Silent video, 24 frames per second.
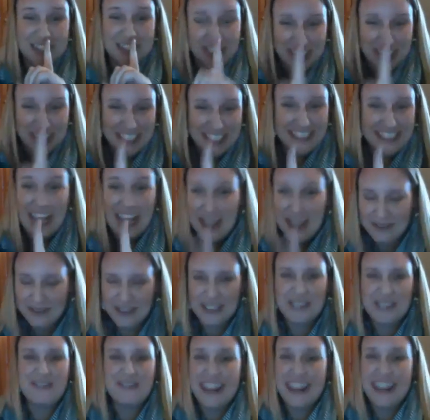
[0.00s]
she is
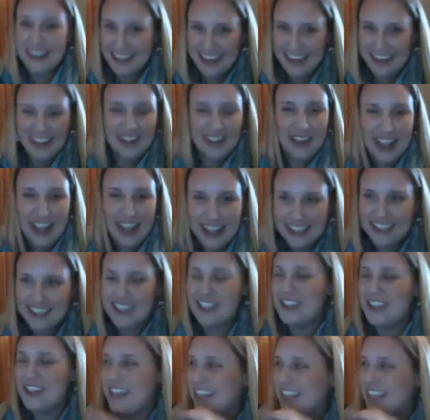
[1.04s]
absolutely right that unless the